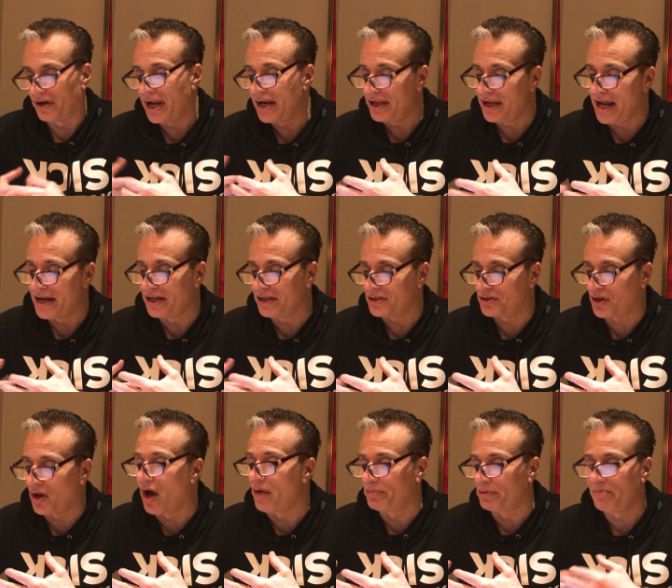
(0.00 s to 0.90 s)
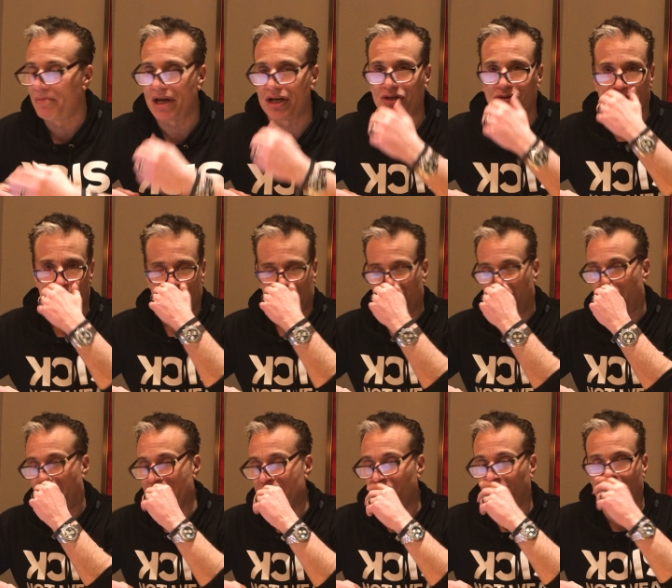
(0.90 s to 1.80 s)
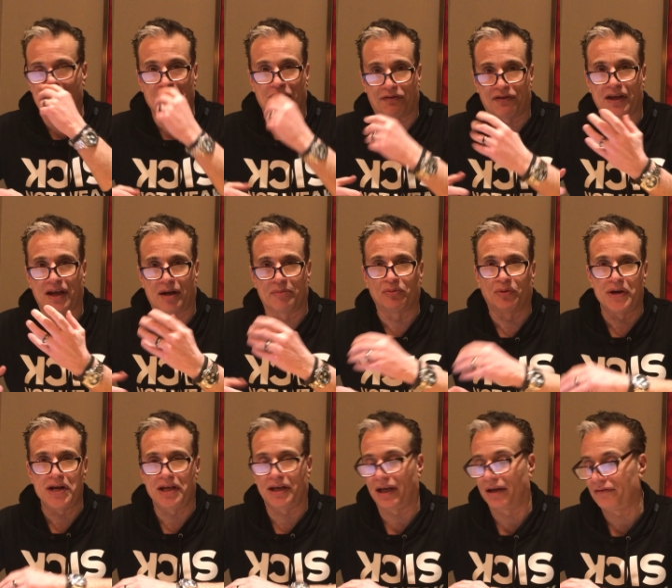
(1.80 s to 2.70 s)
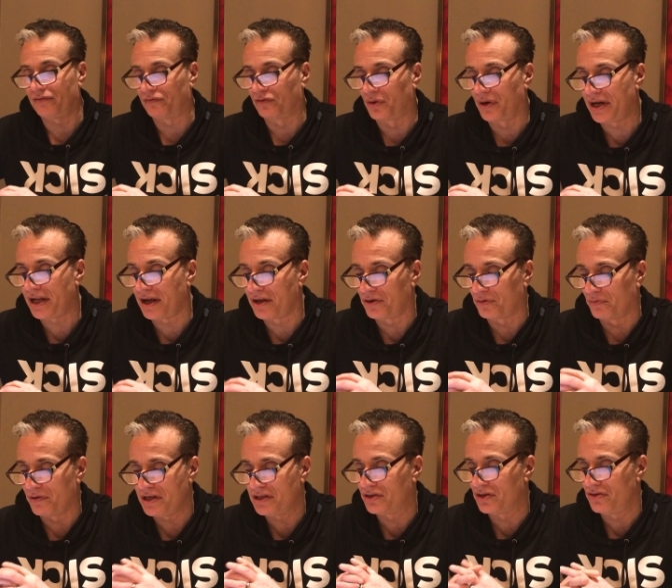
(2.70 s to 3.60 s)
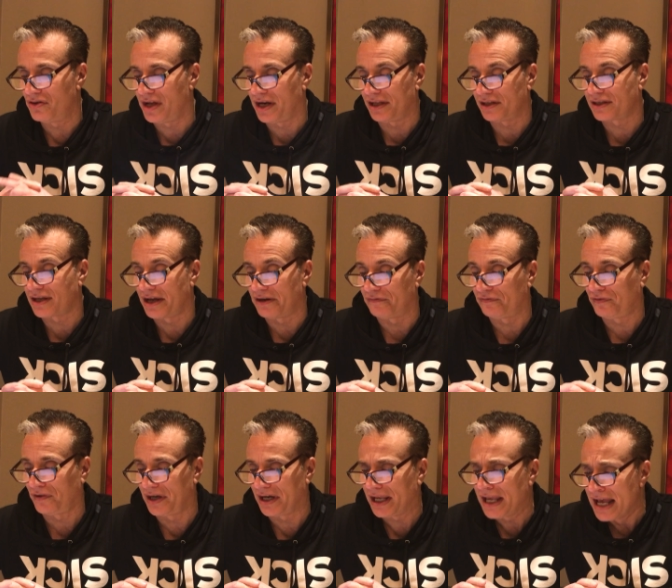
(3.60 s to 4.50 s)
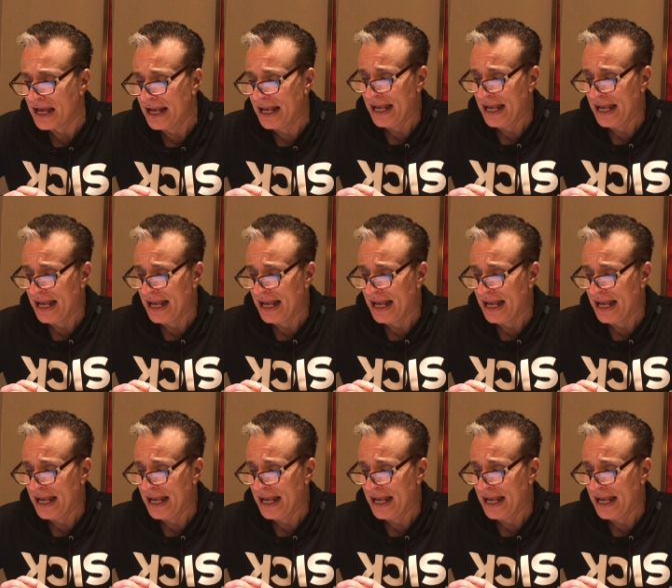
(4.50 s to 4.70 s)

And, and it's complimentary, so I don't want you to think I'm reading it for any other reason than it's kind of funny.